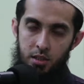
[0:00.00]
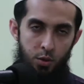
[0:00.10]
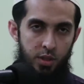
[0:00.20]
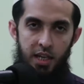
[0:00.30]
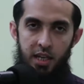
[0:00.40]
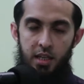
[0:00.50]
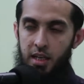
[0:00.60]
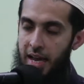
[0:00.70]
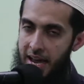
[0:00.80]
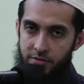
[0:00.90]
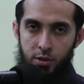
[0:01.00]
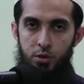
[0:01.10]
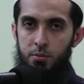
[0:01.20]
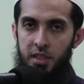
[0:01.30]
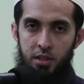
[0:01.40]
Okay, have a
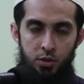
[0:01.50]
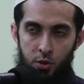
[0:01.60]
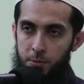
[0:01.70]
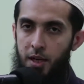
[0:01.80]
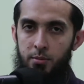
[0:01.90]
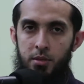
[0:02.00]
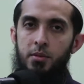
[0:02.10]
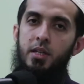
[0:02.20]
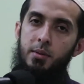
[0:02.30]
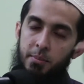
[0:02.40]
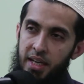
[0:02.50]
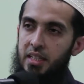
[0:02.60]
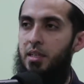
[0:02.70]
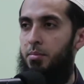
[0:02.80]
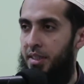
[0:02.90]
good meal, no problem, make
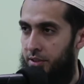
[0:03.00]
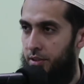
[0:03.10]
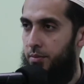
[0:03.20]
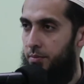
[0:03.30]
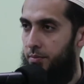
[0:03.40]
it up later.